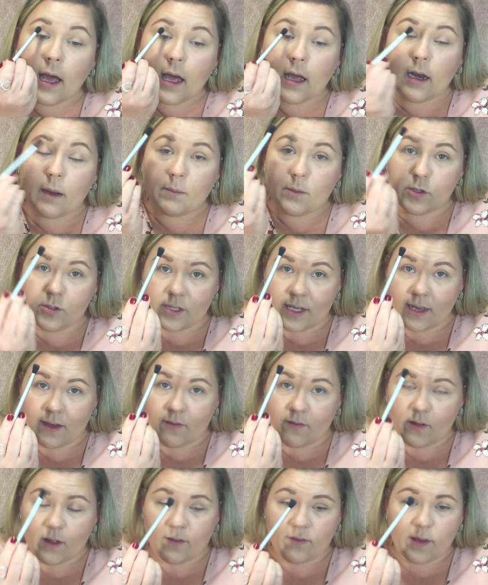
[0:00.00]
And I'm using a
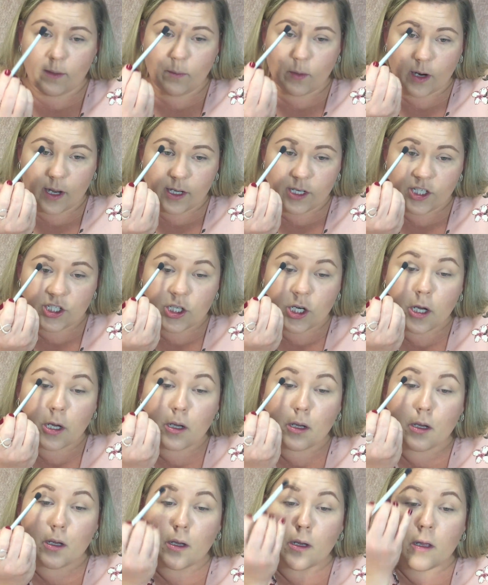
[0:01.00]
fluffy brush.
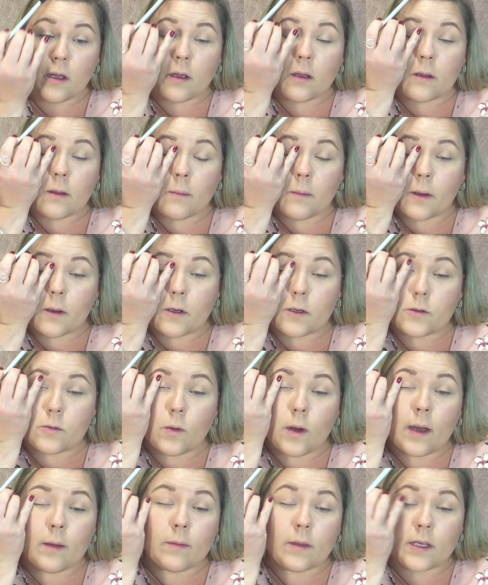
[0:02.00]
Let me just
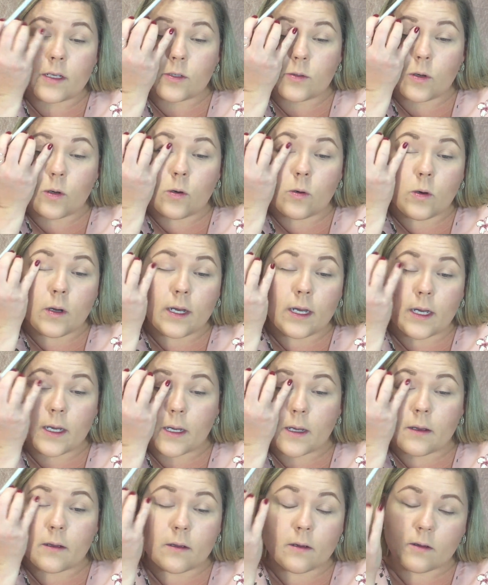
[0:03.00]
wipe this real quick.
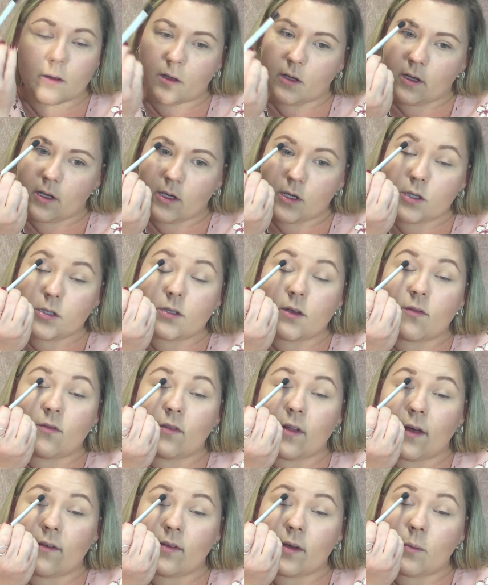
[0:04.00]
It's a
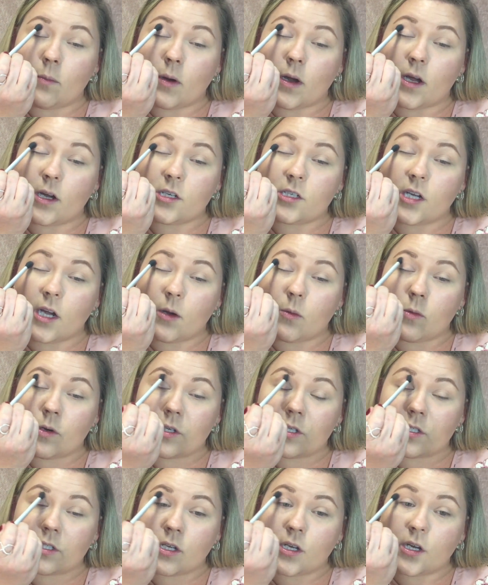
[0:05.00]
fluffy brush, and we're
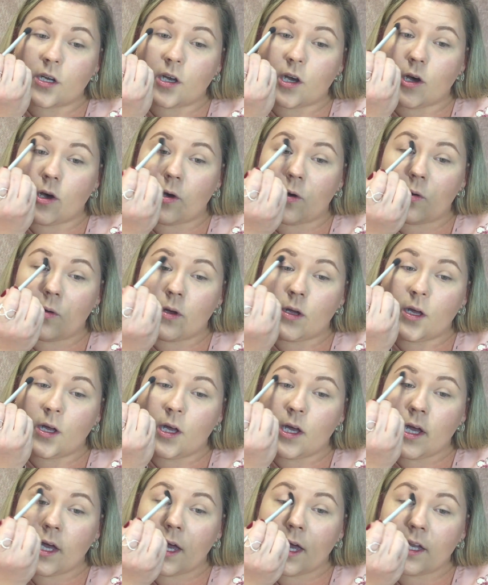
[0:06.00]
just gonna go
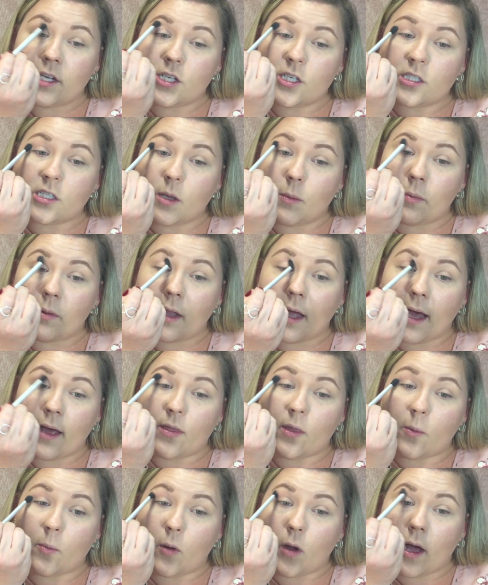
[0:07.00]
and just apply
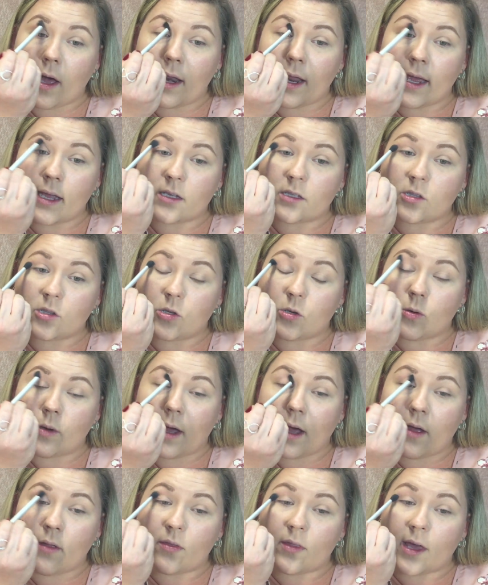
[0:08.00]
the product
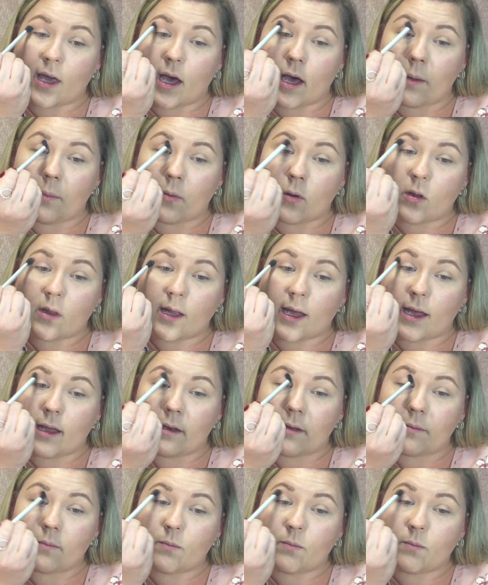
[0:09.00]
throughout the upper lid.